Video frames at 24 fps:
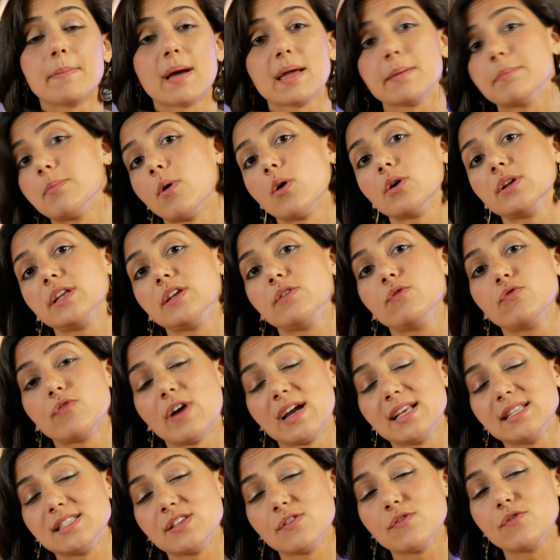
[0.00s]
my body
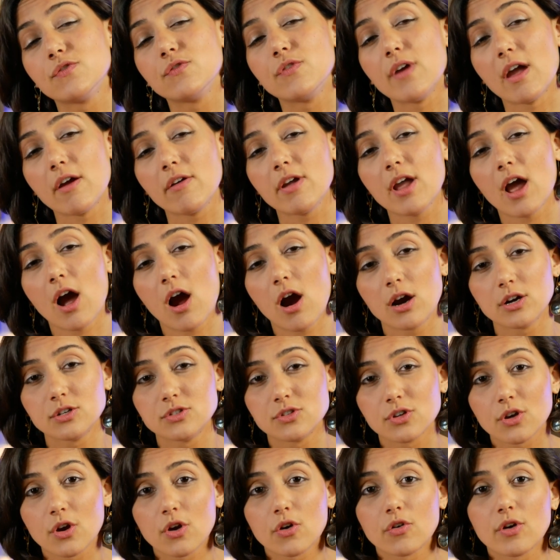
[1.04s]
finds it very
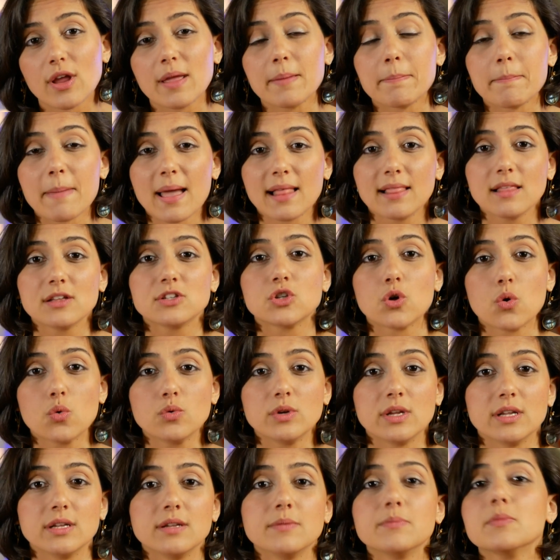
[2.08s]
hard to create
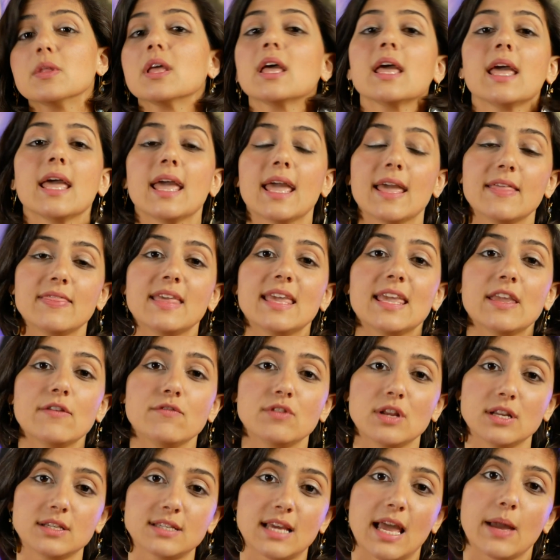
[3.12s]
melatonin in the
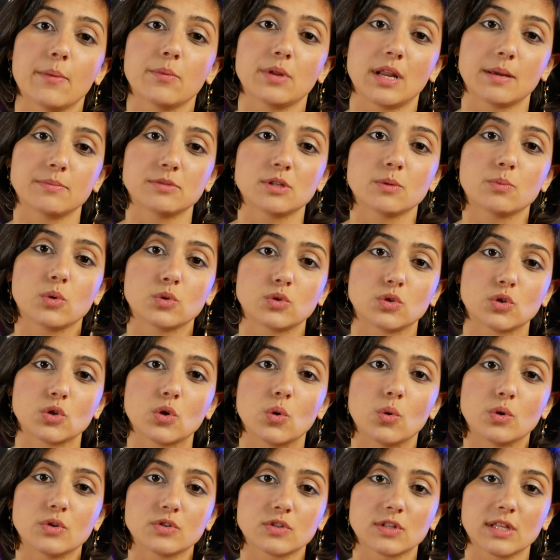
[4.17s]
evening time when I'm supposed to
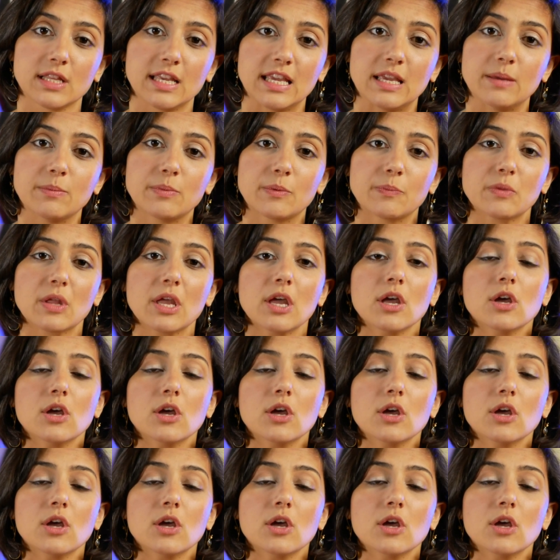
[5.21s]
go to sleep.